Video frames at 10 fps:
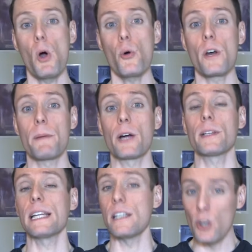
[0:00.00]
Moon
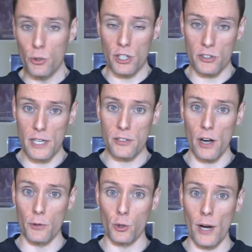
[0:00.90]
apparently uses these
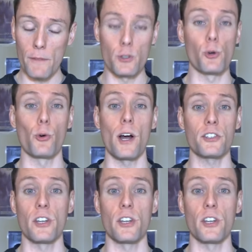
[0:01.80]
hovercraft to cross